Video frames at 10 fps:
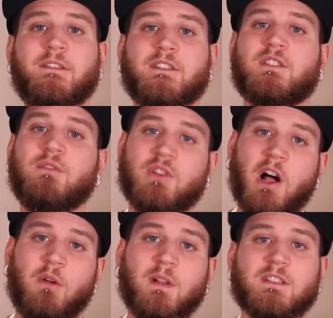There's 2
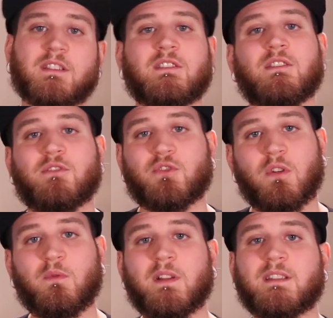tall ones, there's 2
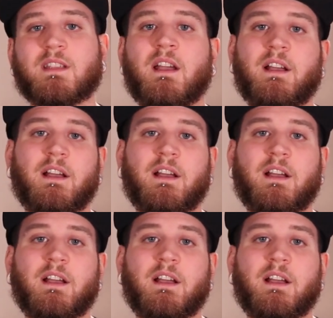short ones.